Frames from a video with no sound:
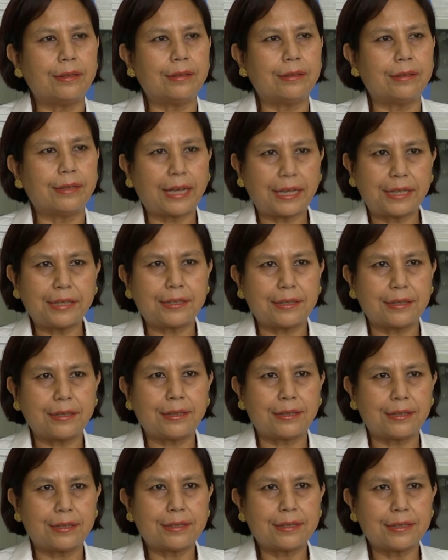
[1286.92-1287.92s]
light,
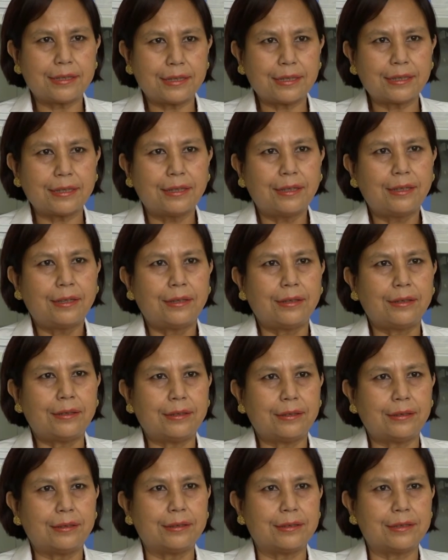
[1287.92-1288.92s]
isn't it,
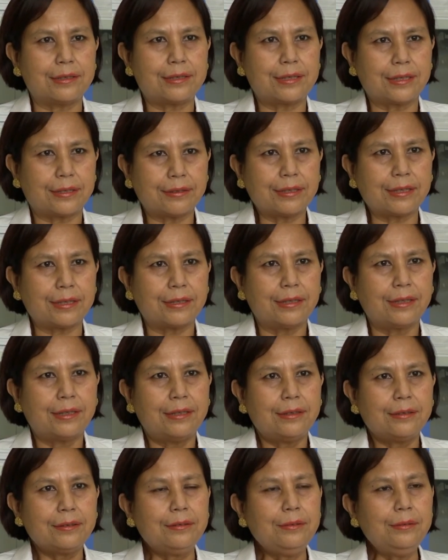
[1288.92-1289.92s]
the cigarette
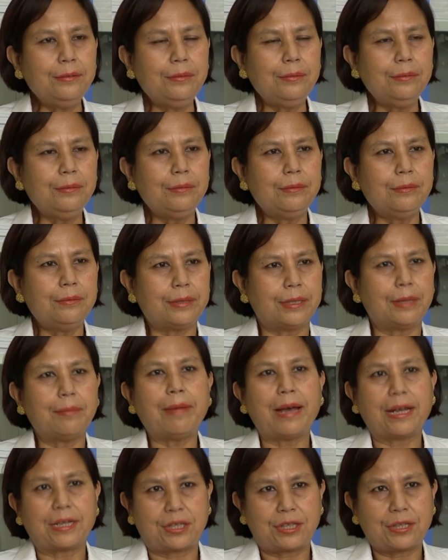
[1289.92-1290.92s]
with a
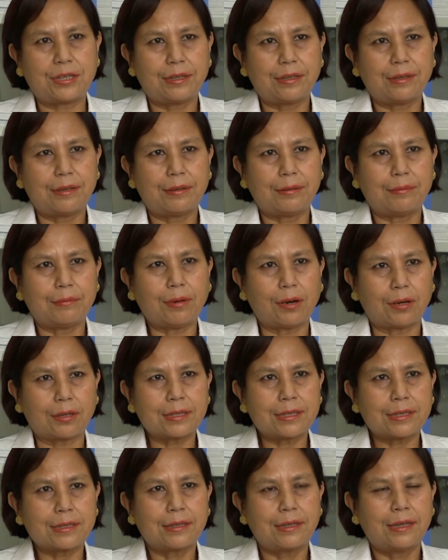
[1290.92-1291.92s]
match
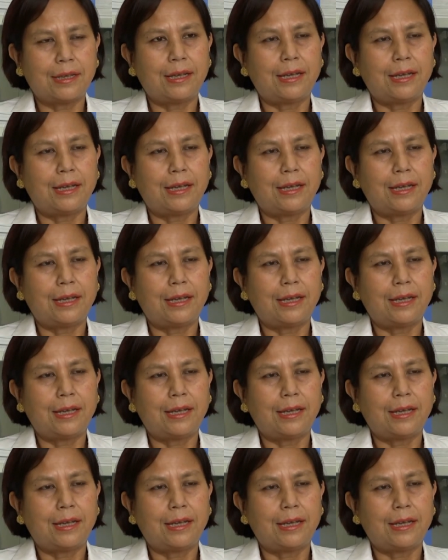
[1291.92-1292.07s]
box.